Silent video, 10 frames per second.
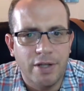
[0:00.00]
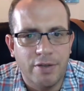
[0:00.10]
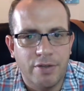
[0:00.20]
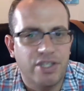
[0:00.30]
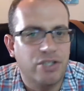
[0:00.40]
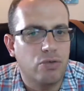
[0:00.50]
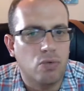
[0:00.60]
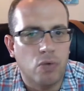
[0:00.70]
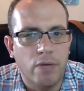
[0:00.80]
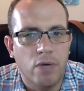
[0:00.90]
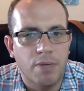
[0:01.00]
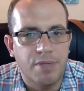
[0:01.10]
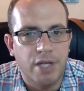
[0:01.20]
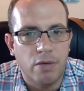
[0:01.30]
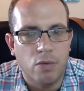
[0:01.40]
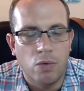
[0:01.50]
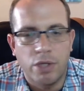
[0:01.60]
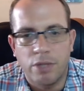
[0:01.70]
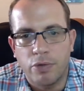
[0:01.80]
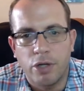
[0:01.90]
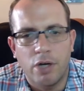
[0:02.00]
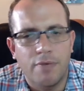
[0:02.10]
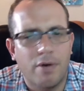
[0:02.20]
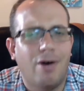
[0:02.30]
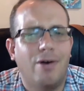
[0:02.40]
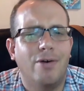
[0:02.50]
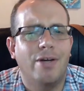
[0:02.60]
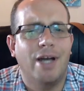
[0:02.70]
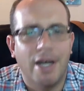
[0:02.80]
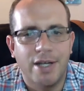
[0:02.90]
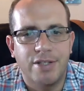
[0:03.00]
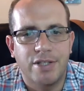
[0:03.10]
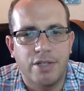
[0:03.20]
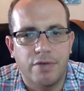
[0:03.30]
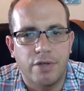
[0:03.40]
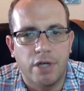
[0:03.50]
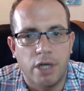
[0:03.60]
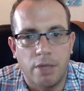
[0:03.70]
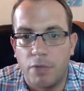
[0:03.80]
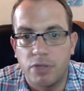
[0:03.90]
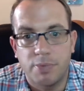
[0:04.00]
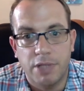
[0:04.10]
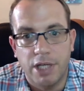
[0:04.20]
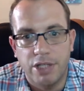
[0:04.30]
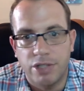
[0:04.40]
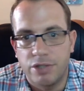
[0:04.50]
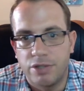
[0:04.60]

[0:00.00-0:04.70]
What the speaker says: There's this great website where you can print off all kinds of different multiplication,